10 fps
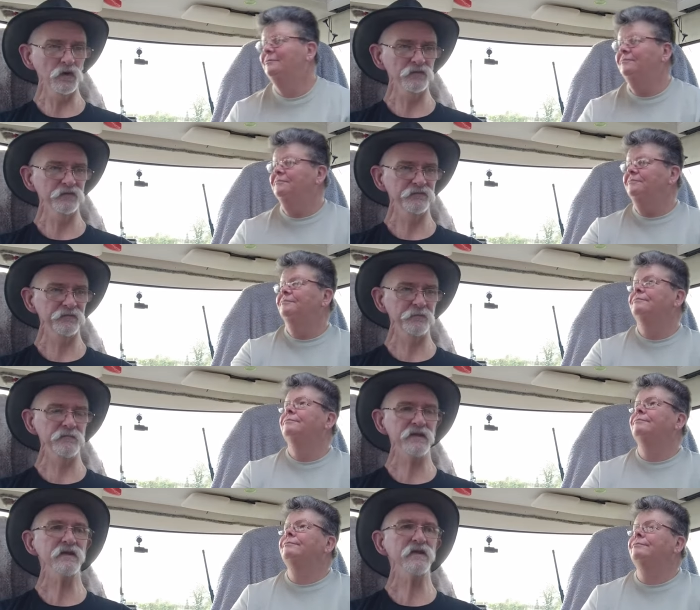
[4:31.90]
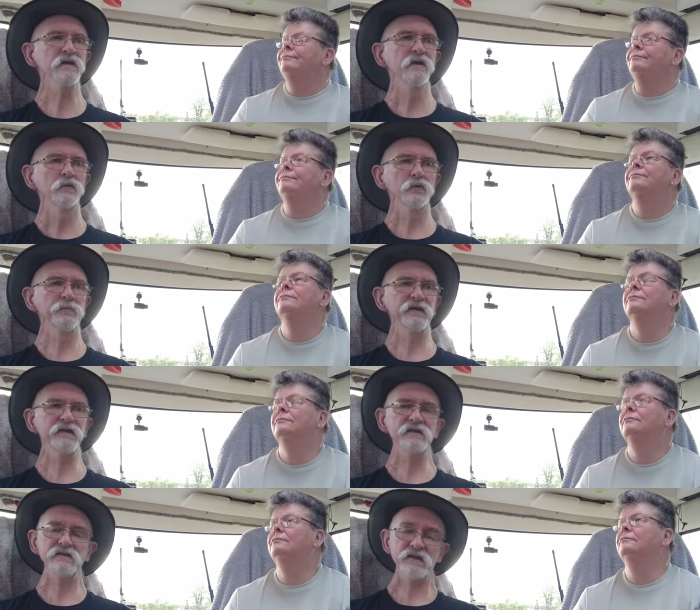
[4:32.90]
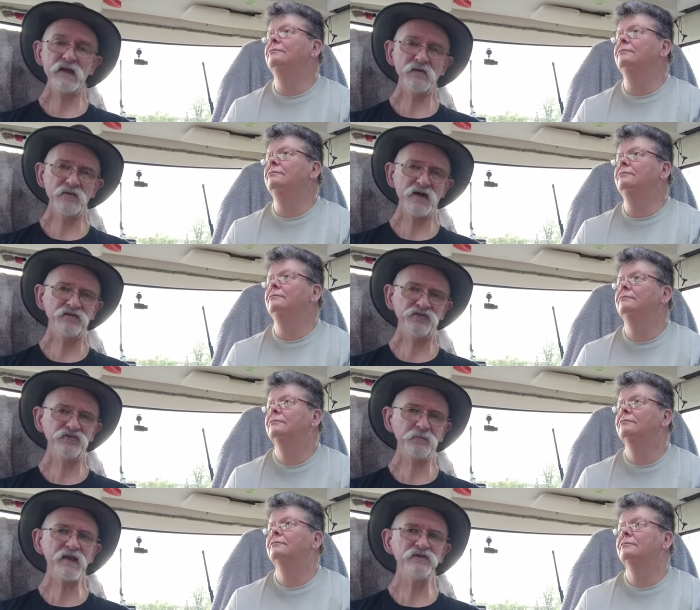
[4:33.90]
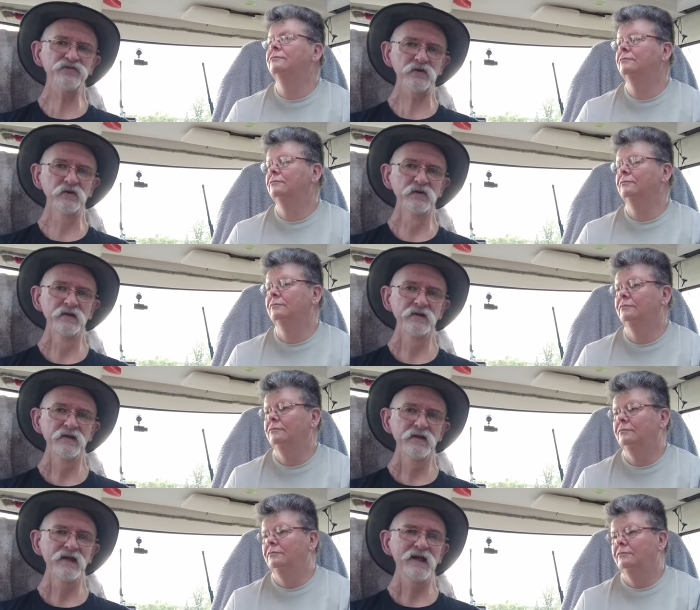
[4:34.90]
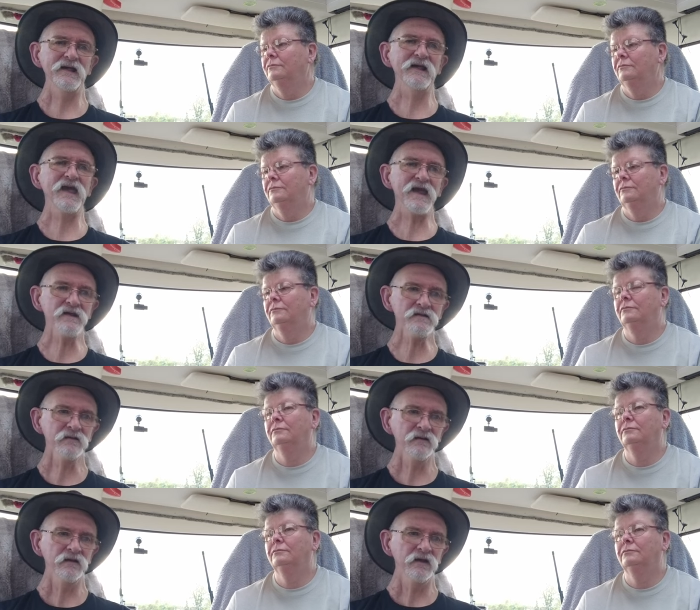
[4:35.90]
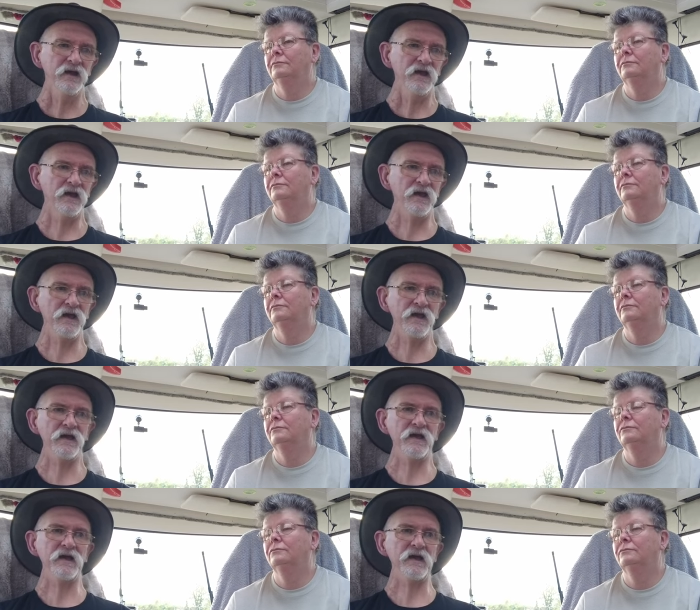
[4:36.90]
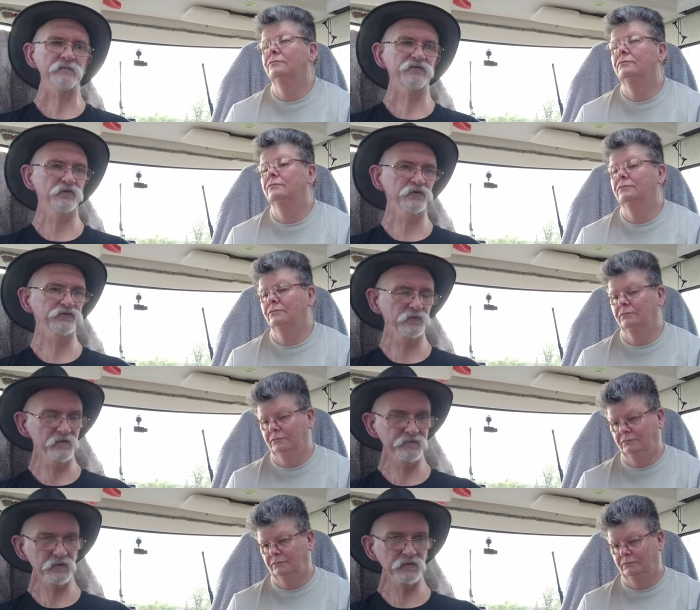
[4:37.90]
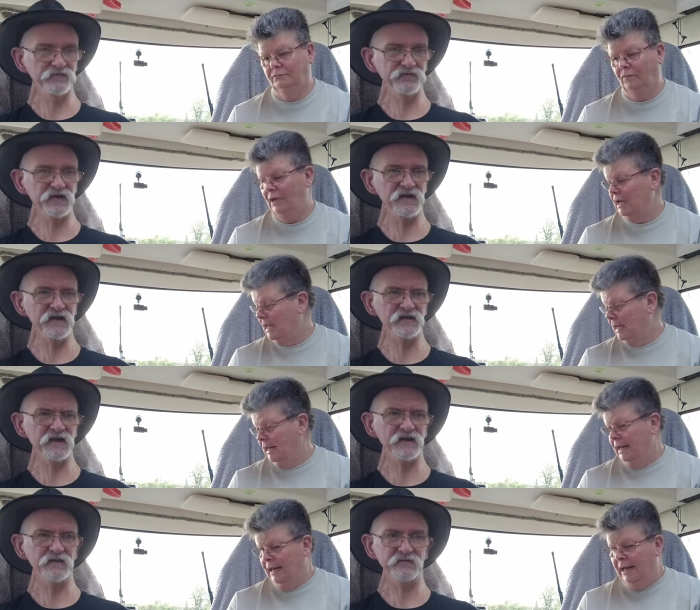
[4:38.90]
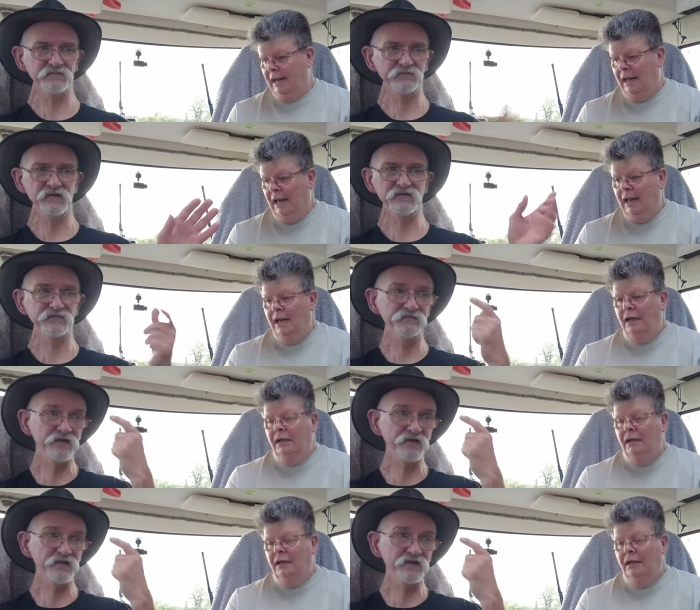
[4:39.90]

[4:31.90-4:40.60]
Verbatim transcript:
Speaker 1: one for me would be the air ride suspension again. Uh, I'm sure some of you have seen it. Uh, there's, there's